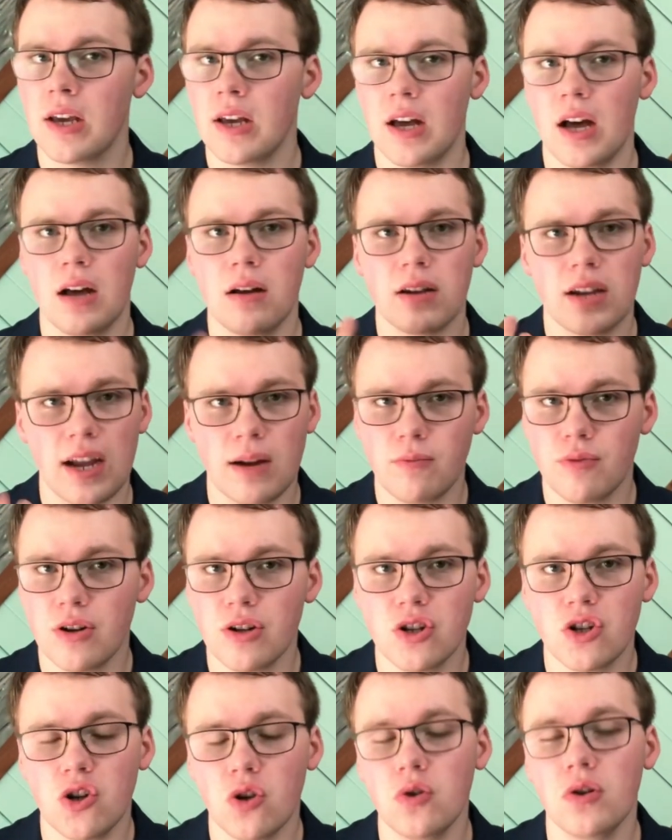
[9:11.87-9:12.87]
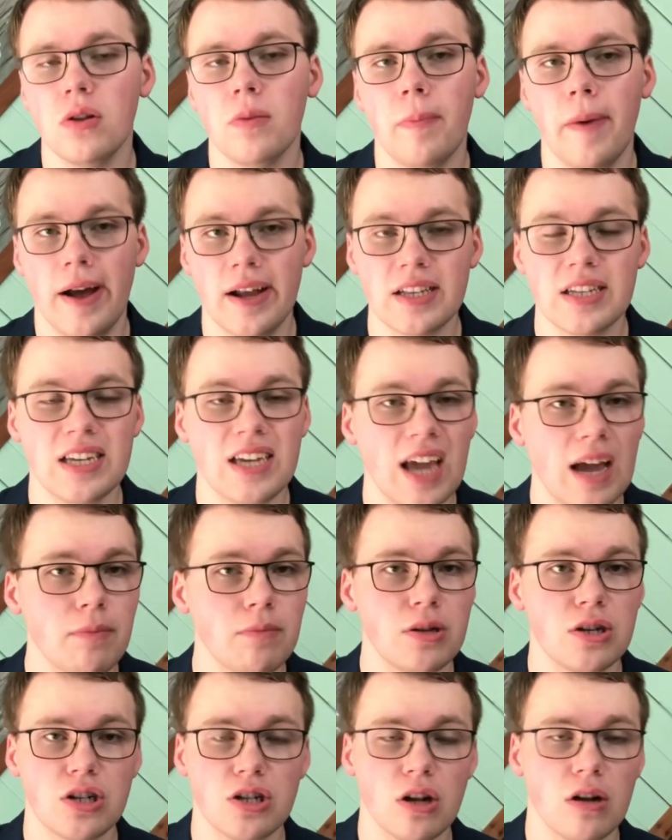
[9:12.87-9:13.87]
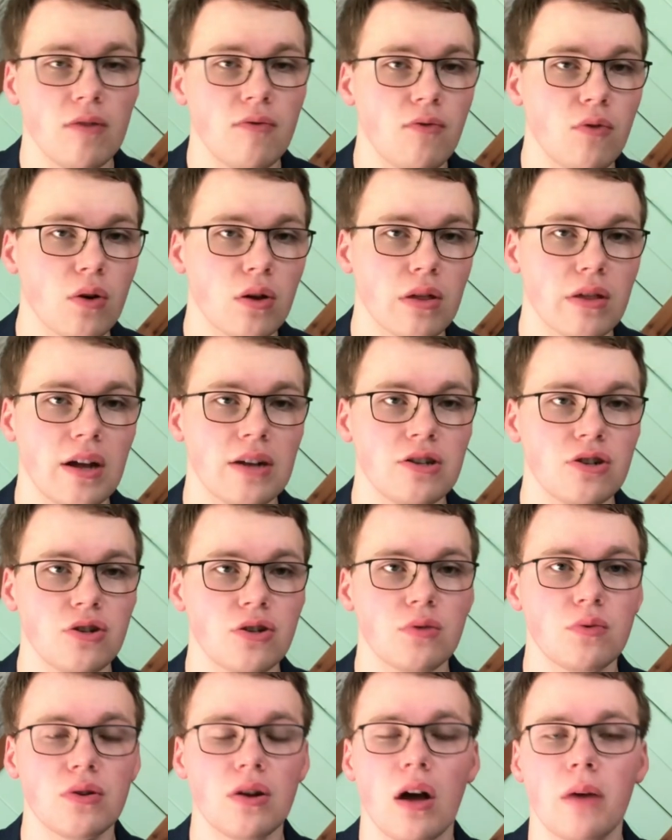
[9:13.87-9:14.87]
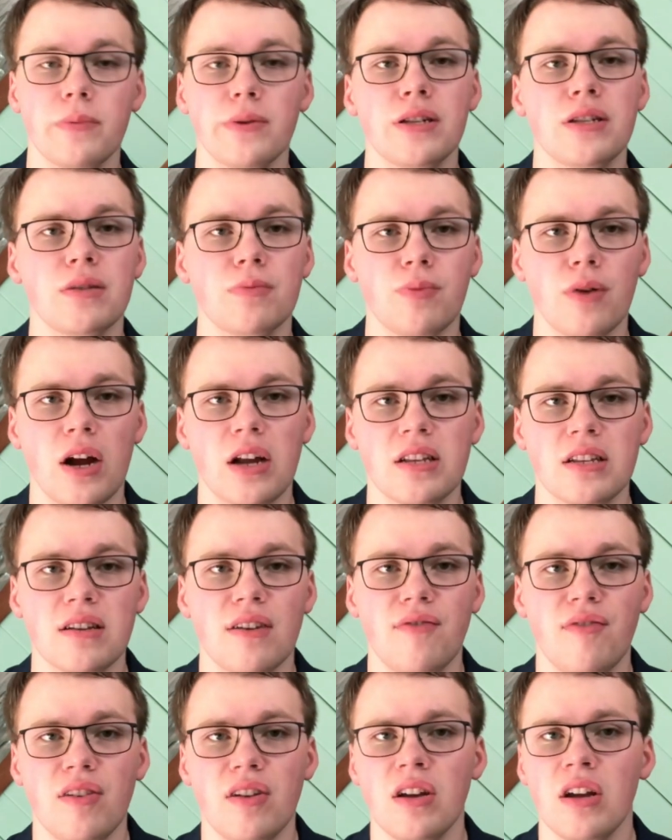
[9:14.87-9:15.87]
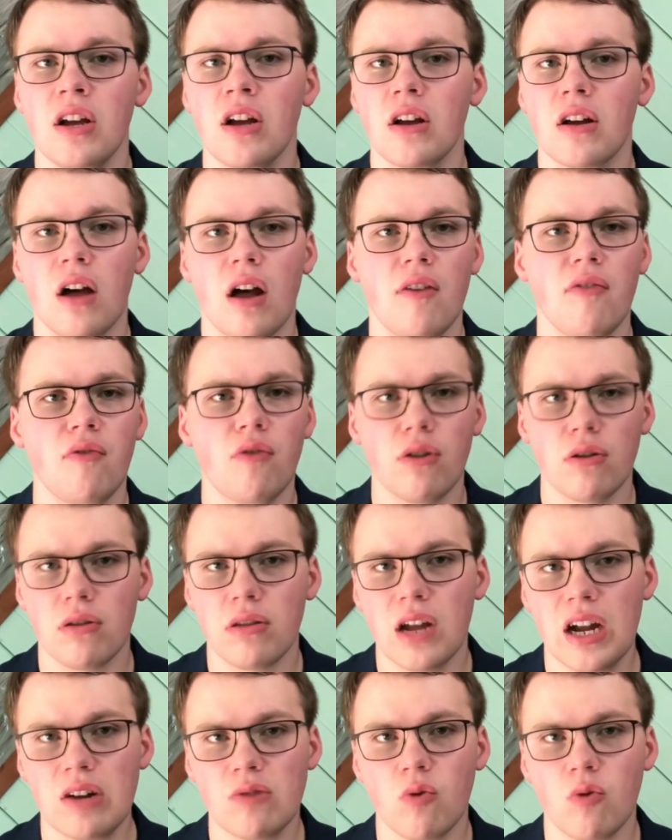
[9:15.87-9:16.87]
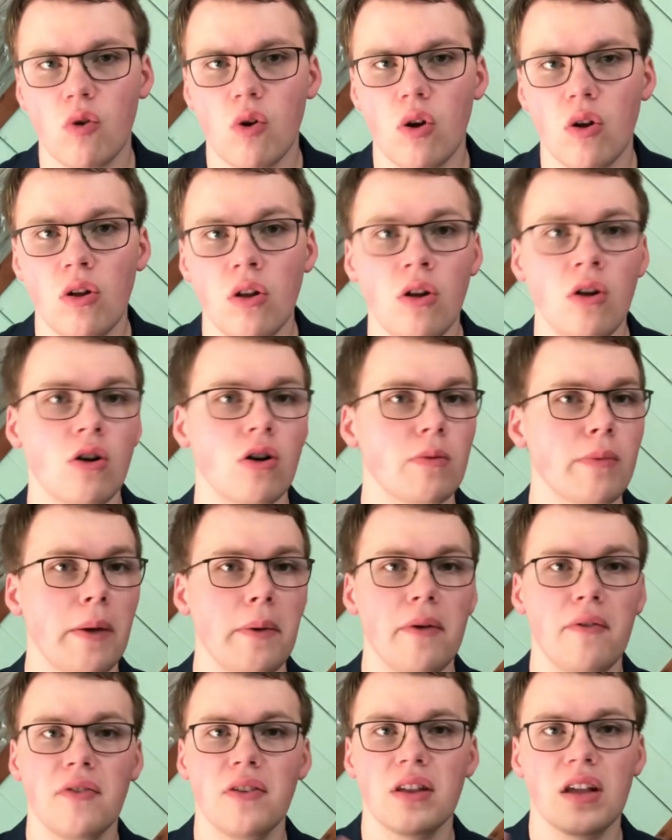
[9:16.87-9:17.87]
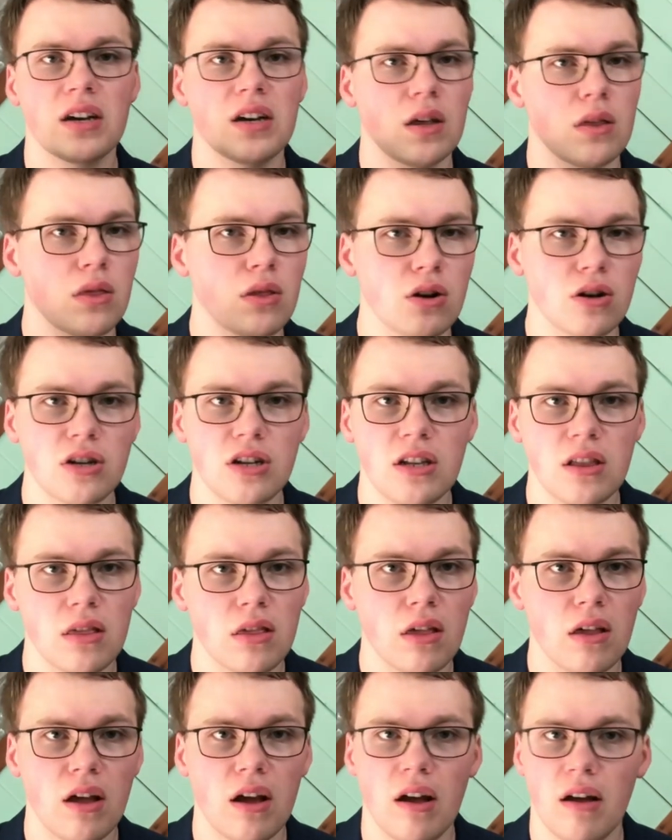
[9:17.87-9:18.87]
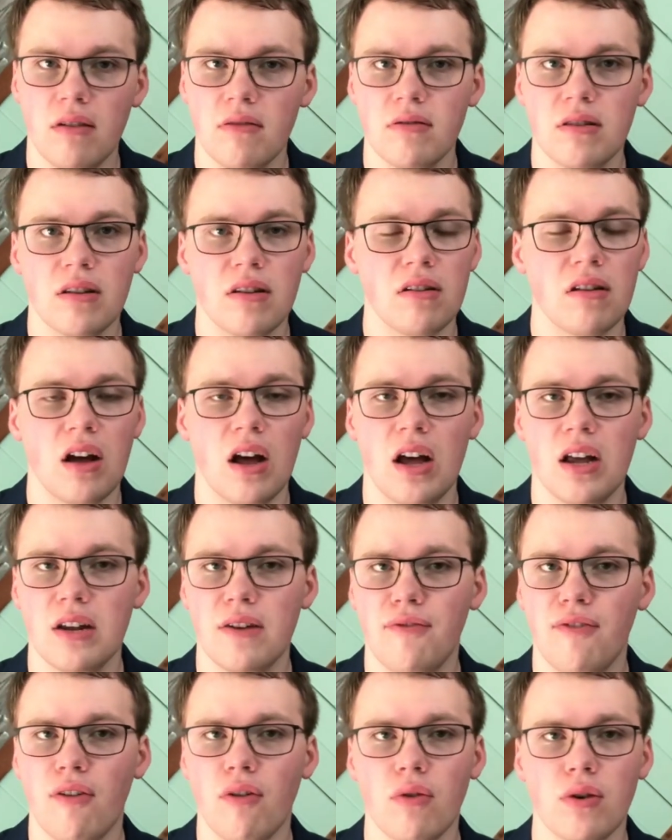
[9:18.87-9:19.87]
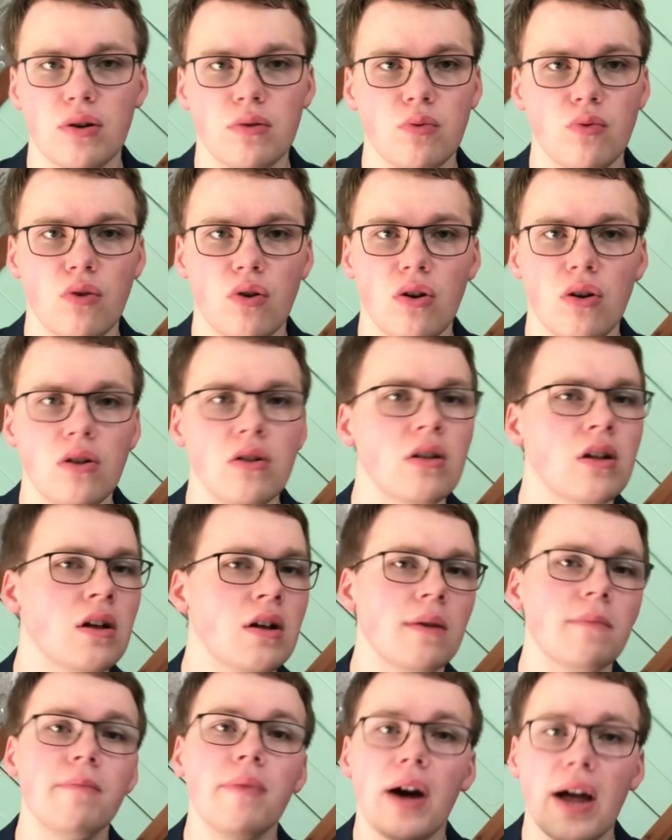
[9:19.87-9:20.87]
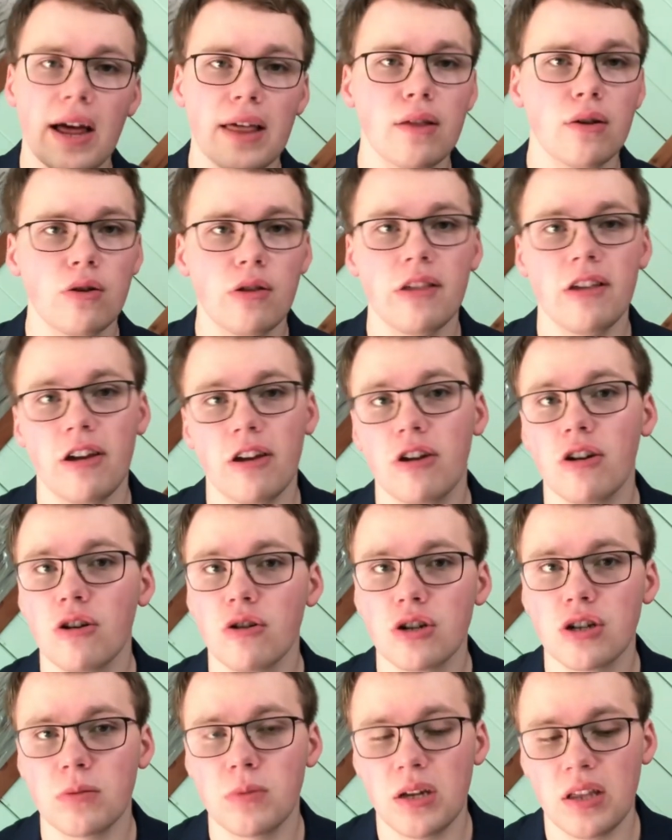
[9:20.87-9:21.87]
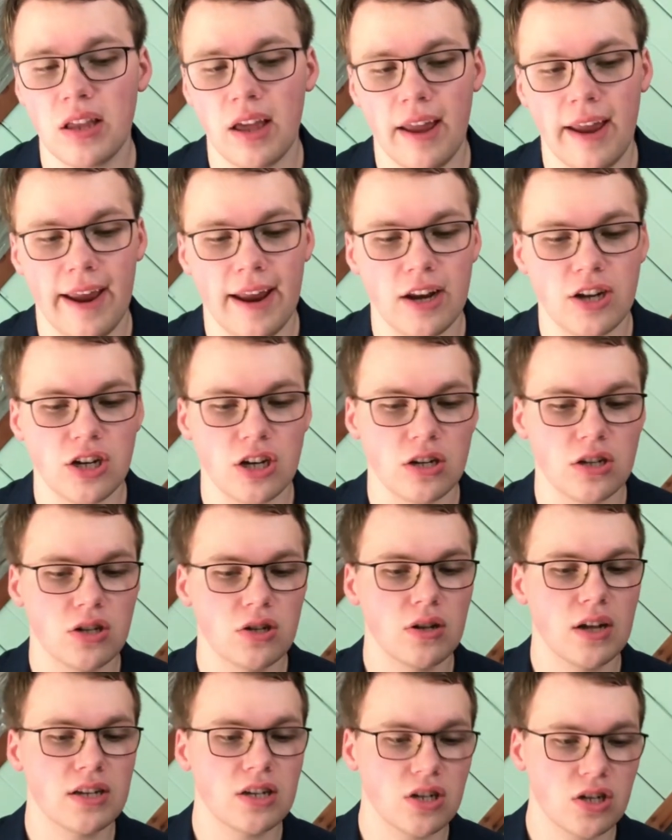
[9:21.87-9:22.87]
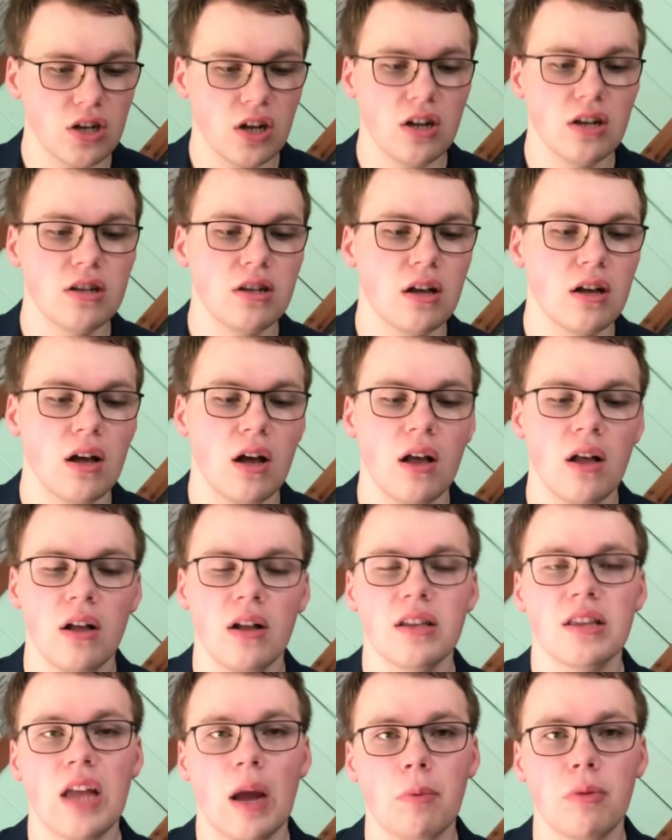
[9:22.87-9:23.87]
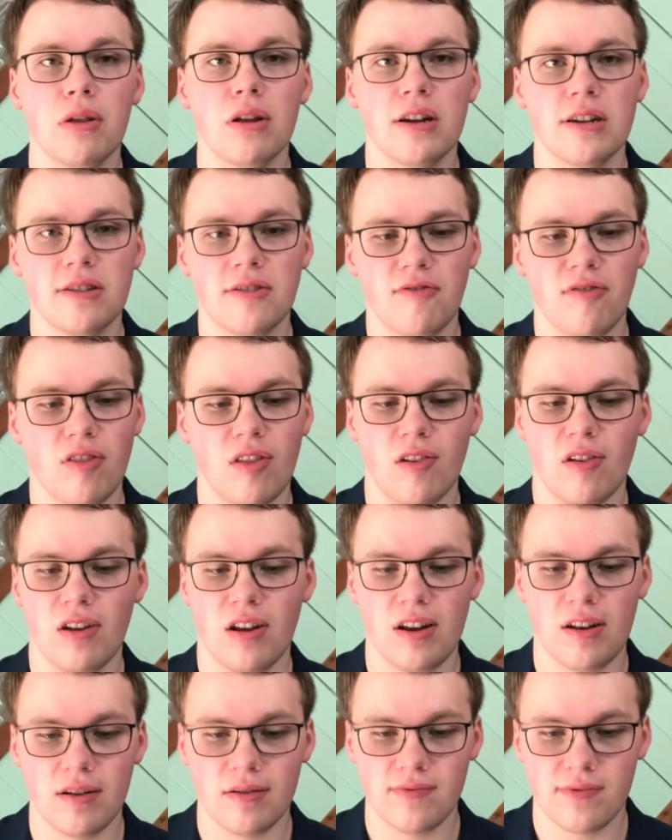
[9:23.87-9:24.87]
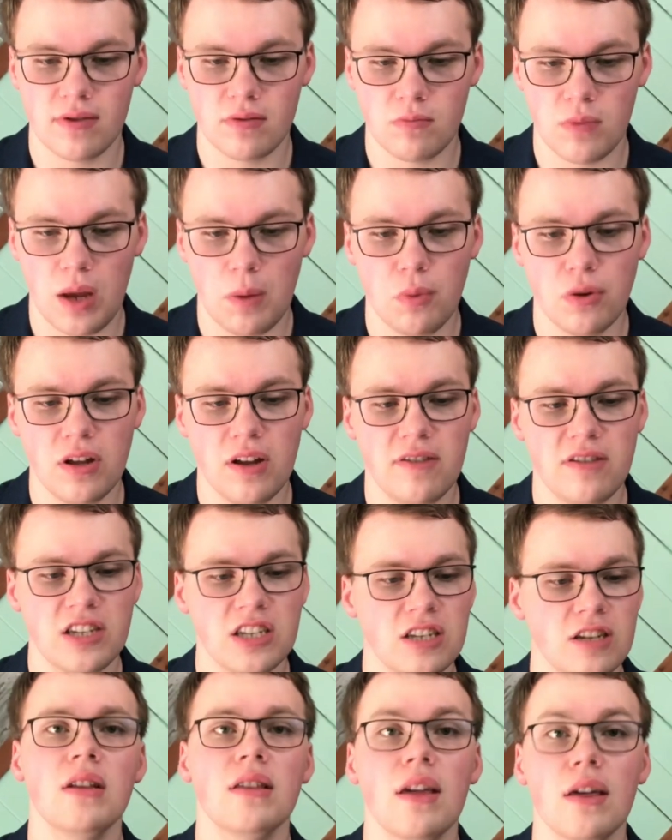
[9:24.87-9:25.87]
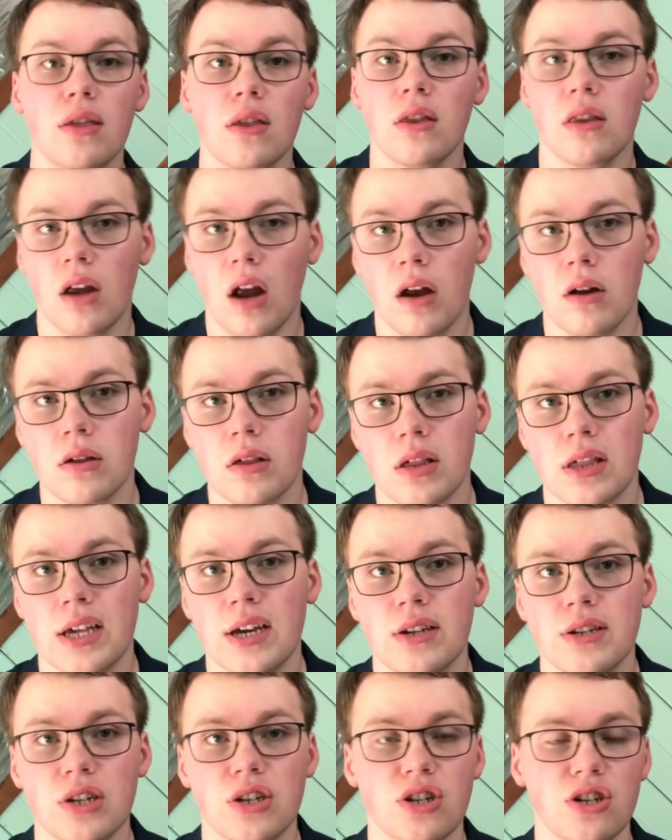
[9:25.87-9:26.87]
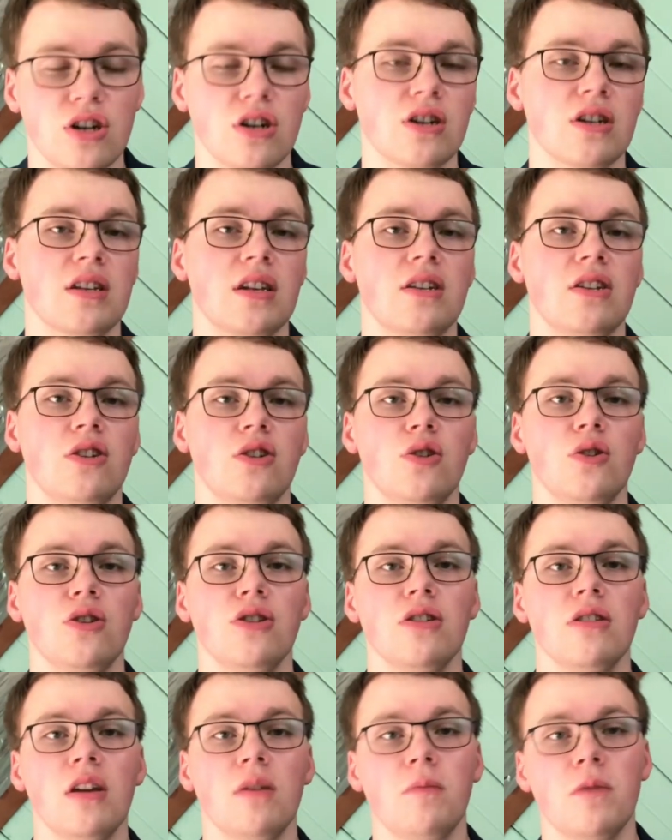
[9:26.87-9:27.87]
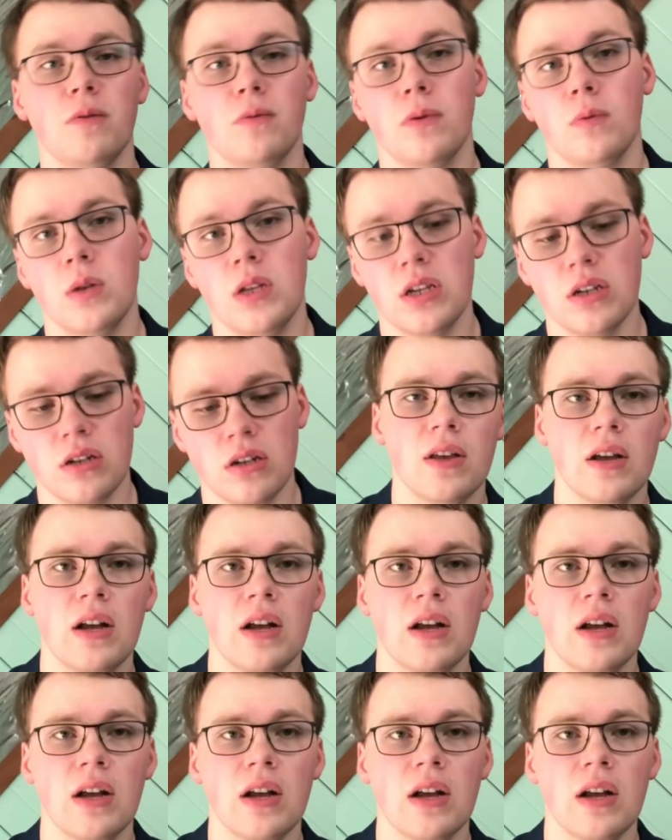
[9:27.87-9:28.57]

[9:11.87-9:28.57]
Uh, Gambrell's shown in the past he can be a solid fourth-liner, so it would not be surprising if he got a fourth-line role or maybe even like a thirteenth uh, uh, forward role. But I do think he could also be in the A H L. So that's a solid uh, depth addition for the Maple Leafs. Nathan Todd with the San Jose Sharks sends a two-year league minimum deal.